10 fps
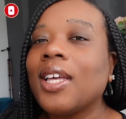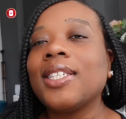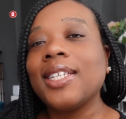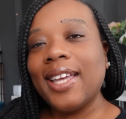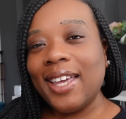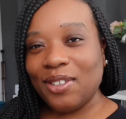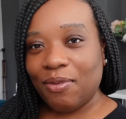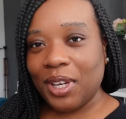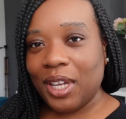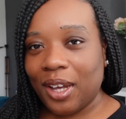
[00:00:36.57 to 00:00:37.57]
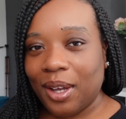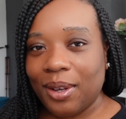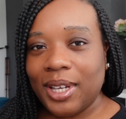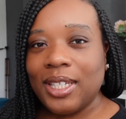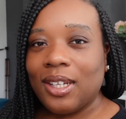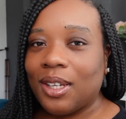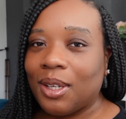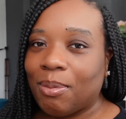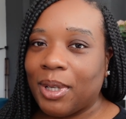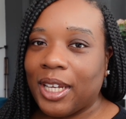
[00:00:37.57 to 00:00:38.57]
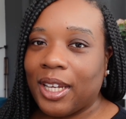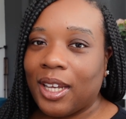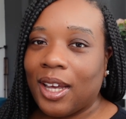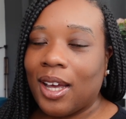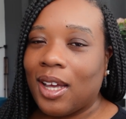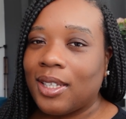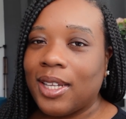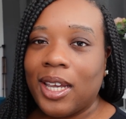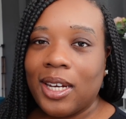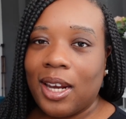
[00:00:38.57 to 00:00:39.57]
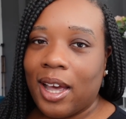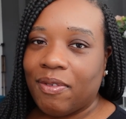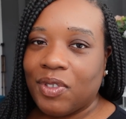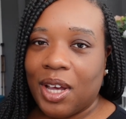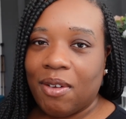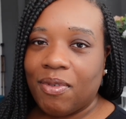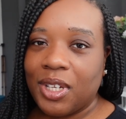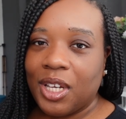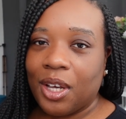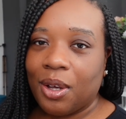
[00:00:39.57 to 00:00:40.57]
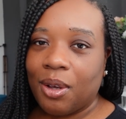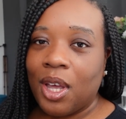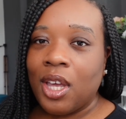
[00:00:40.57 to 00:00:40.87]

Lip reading: Today's video is going to be a day in the life type video.